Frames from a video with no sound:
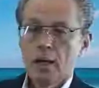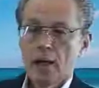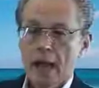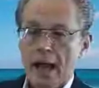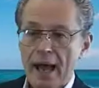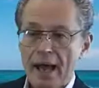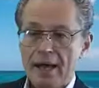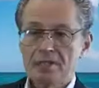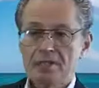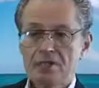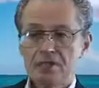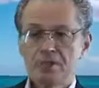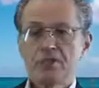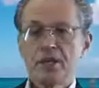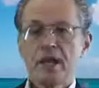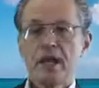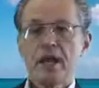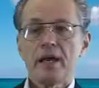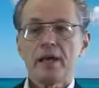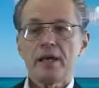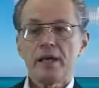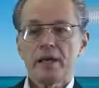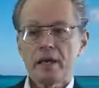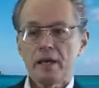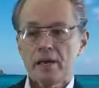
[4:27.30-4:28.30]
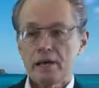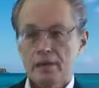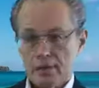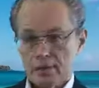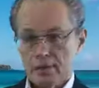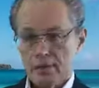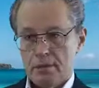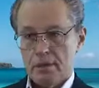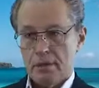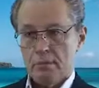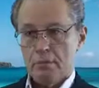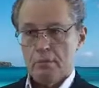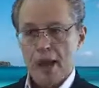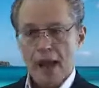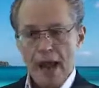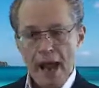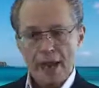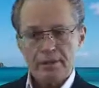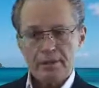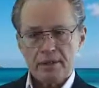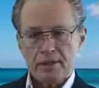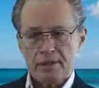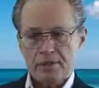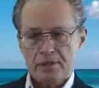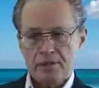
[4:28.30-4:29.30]
As stated,
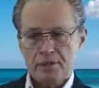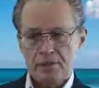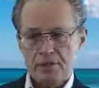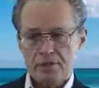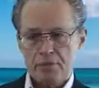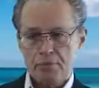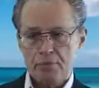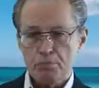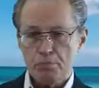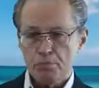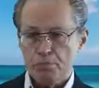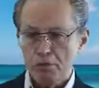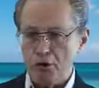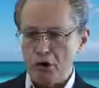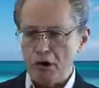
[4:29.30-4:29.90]
magnetism